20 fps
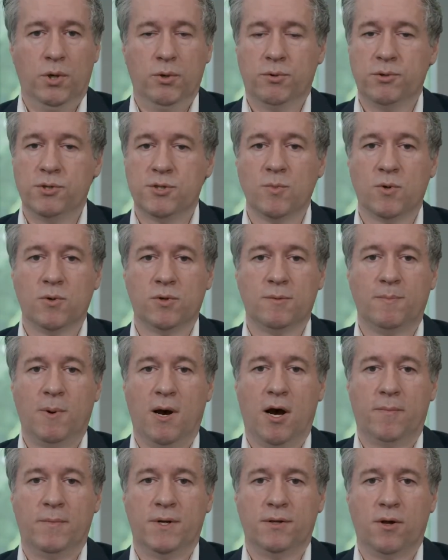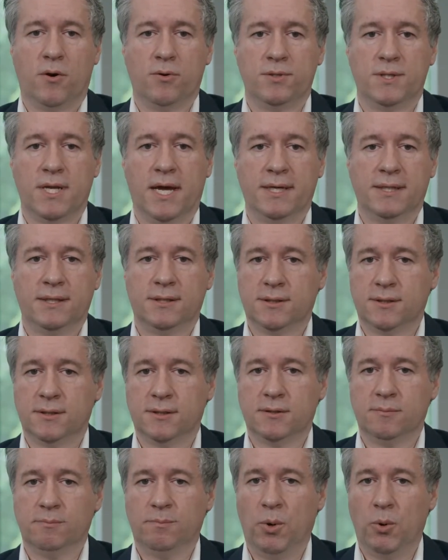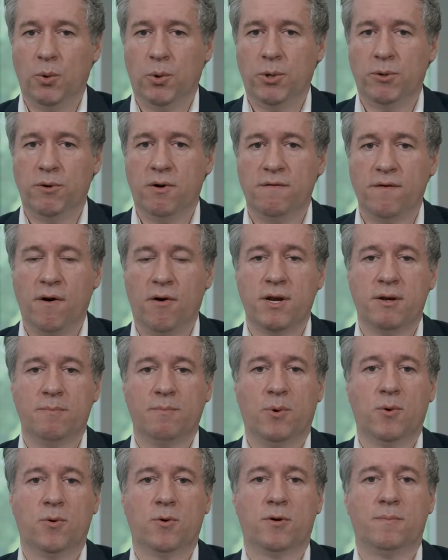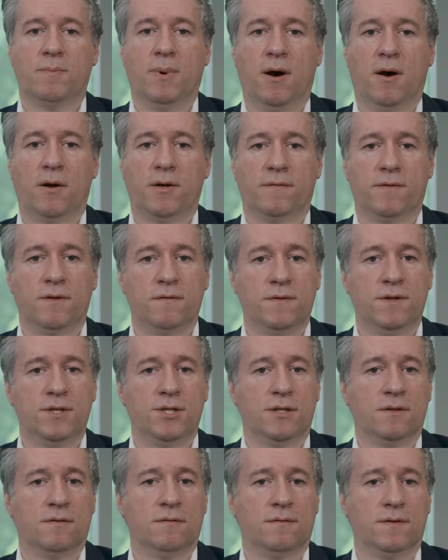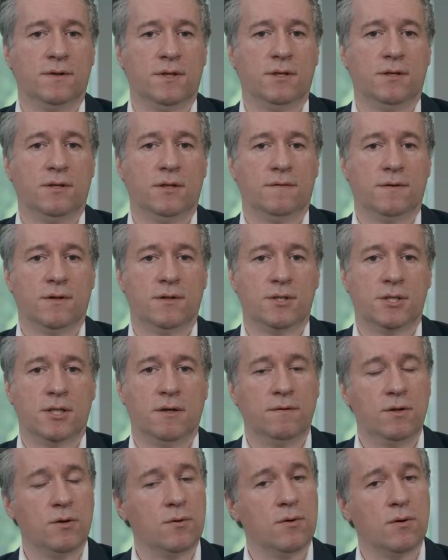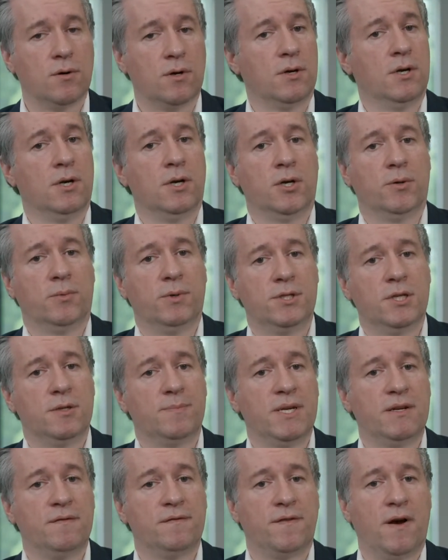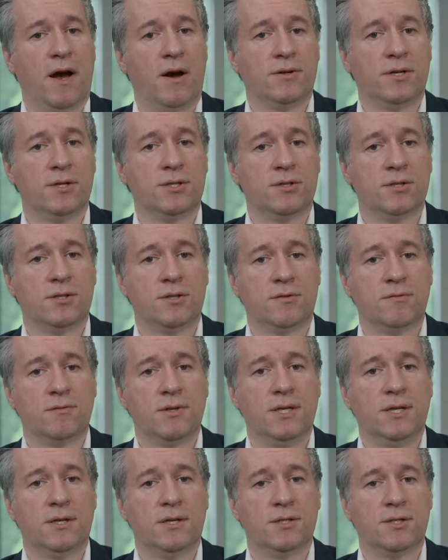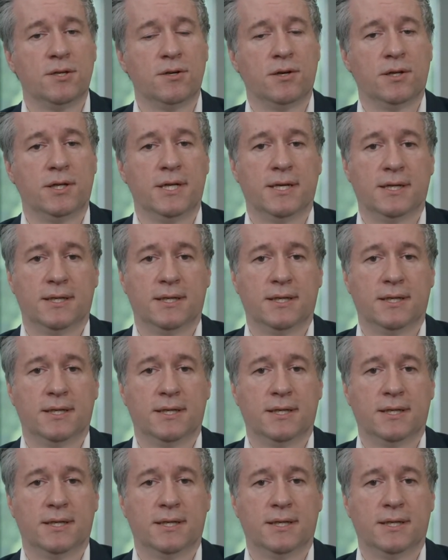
were a small department in those days, but we were a very important part of the vision for the University of York, which had been founded just 3 years earlier